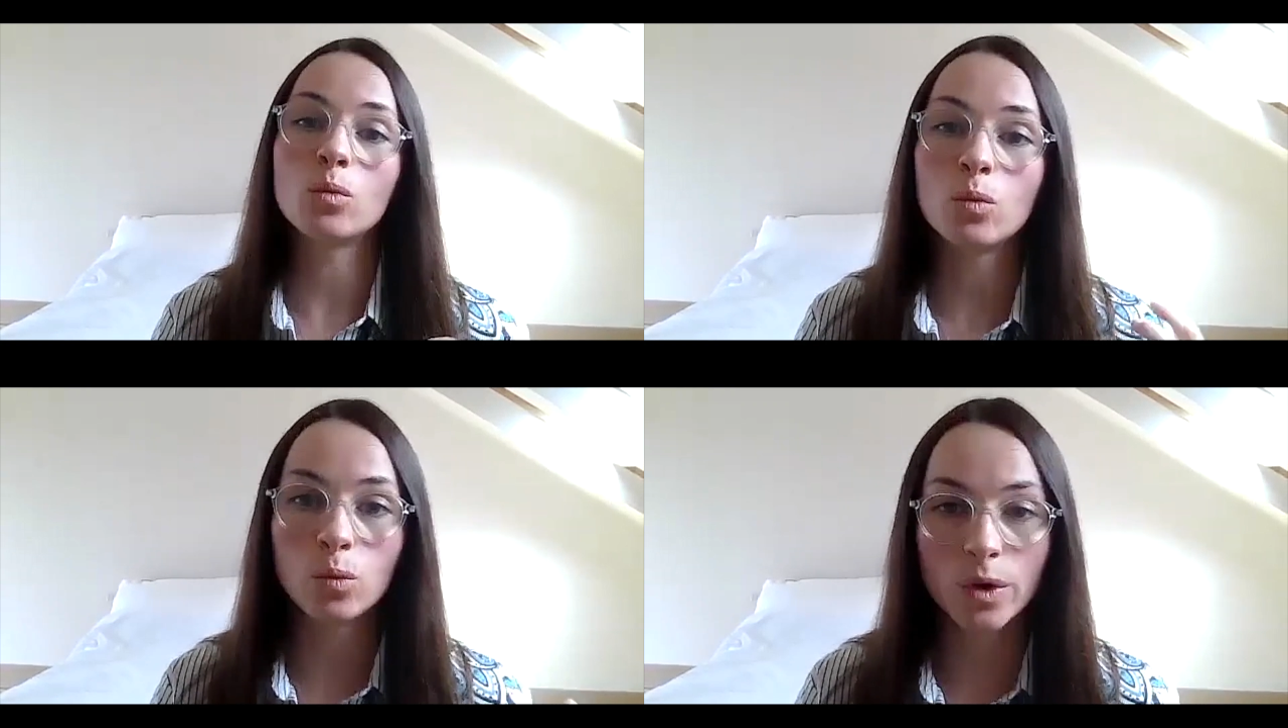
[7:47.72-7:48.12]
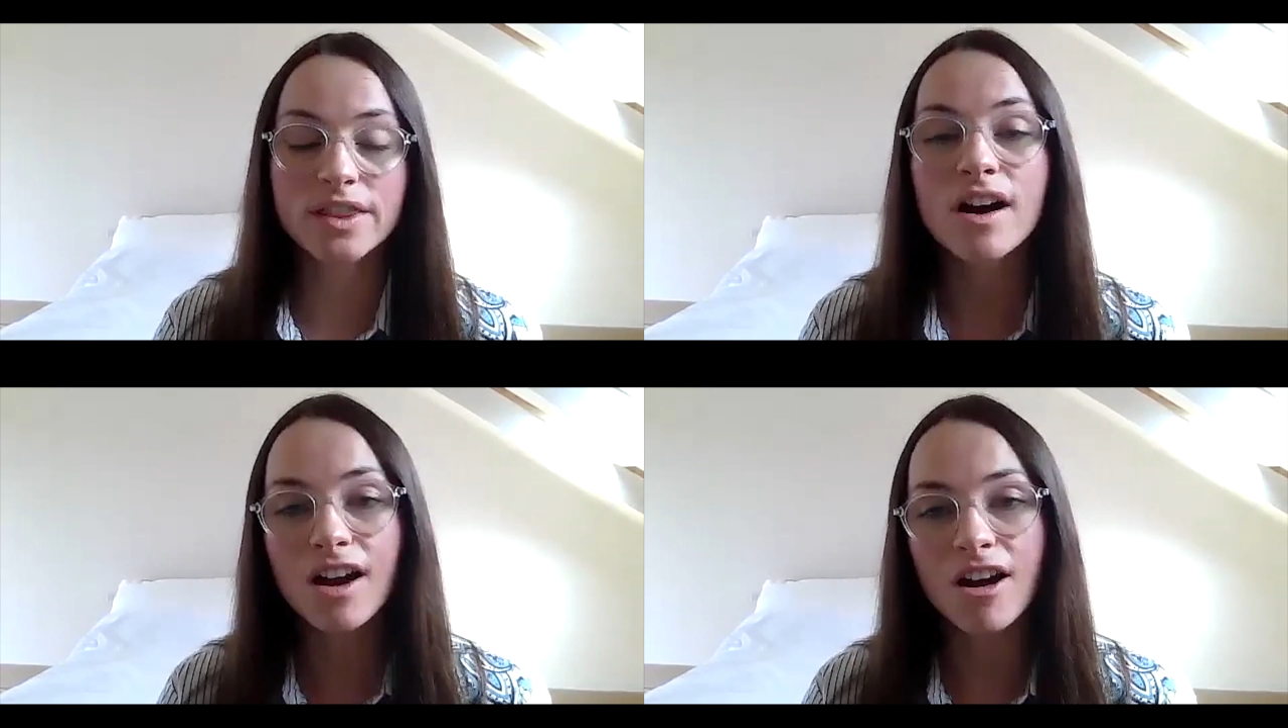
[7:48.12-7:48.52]
with
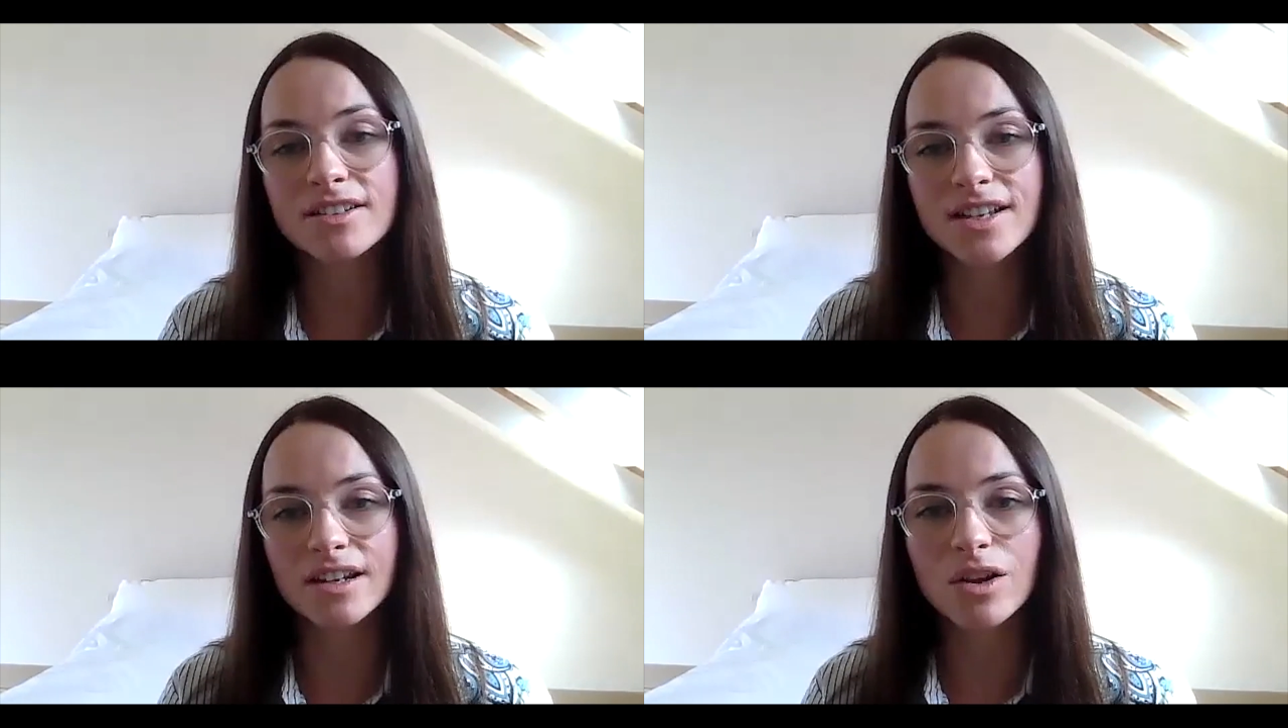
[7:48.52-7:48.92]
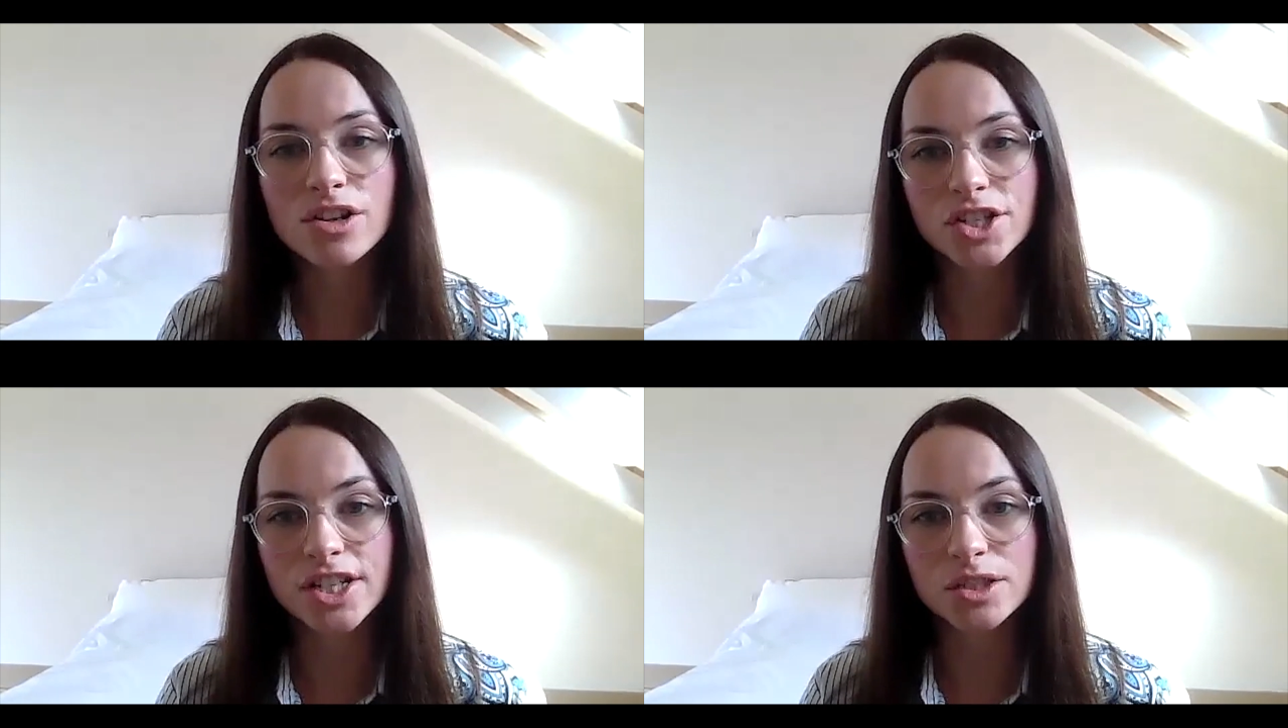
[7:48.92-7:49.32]
our current
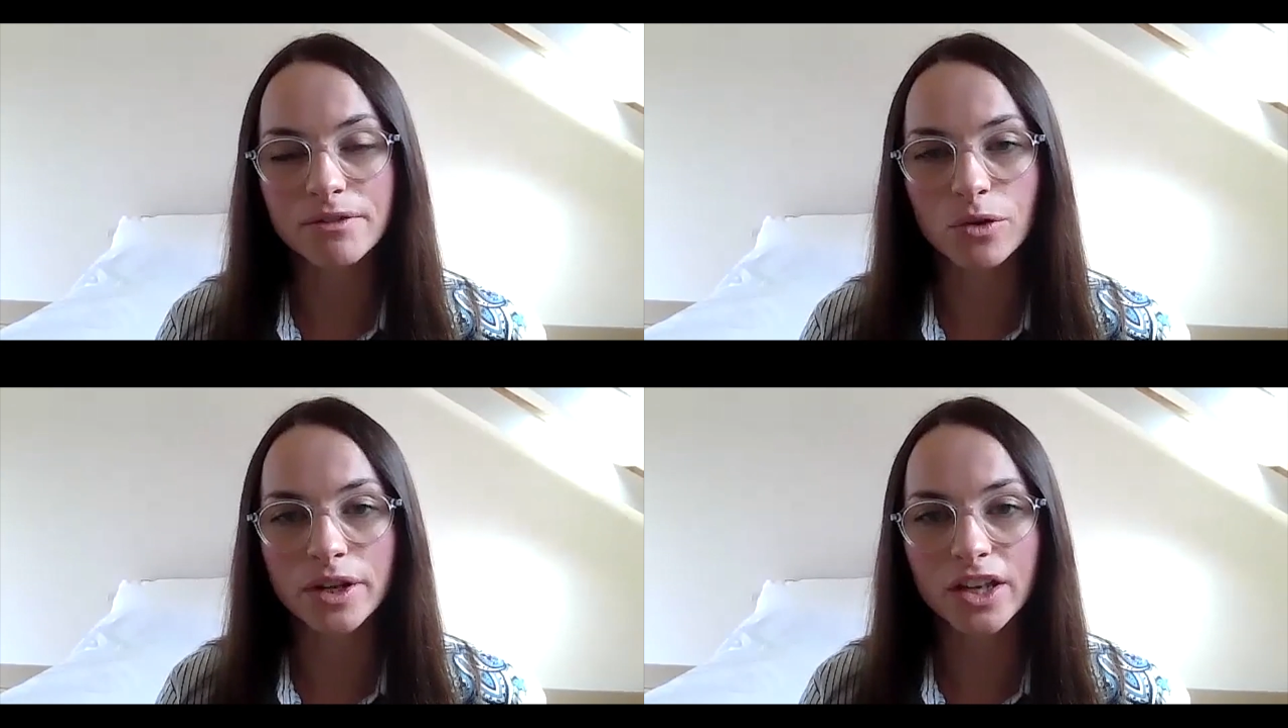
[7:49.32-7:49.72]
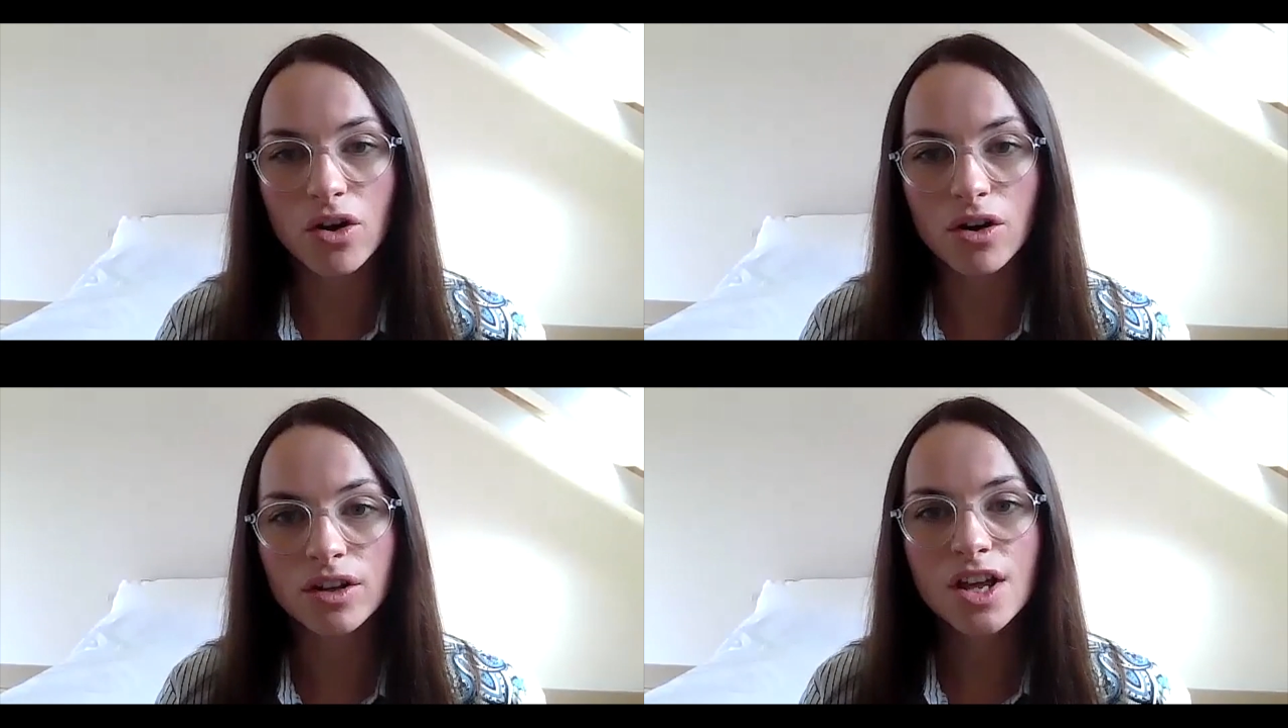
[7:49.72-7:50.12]
technologies we've already
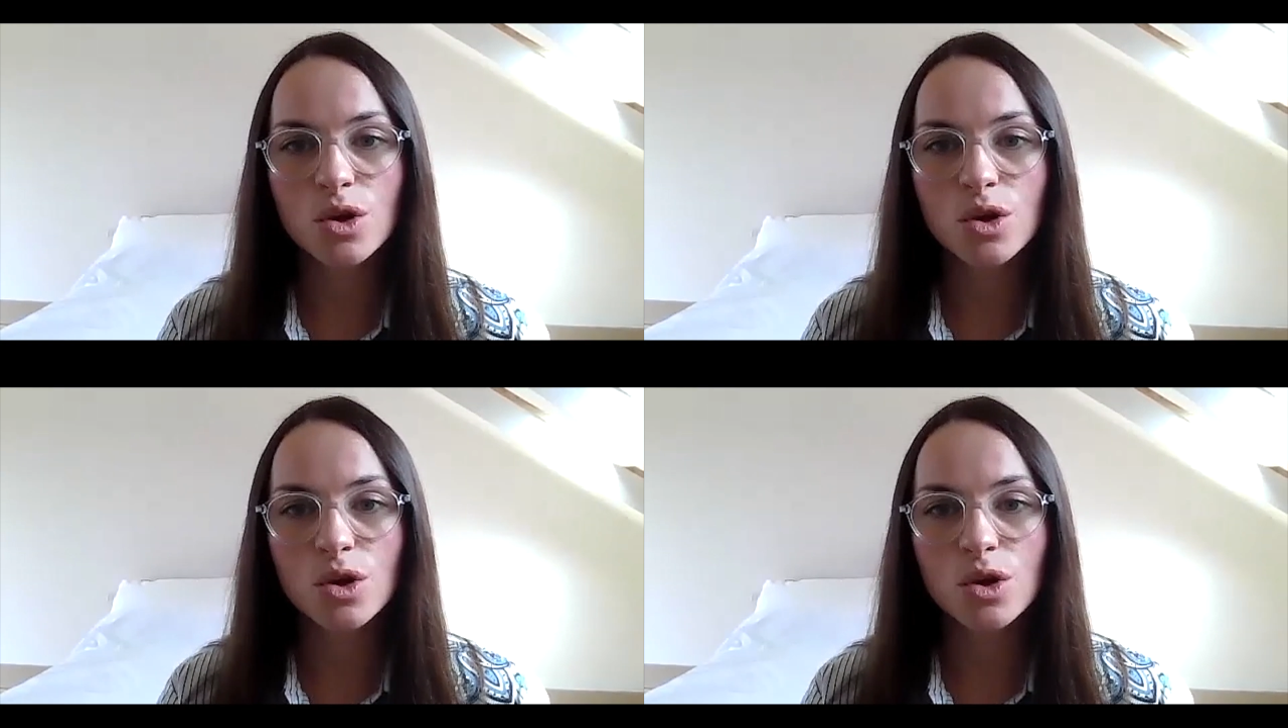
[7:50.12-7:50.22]
got,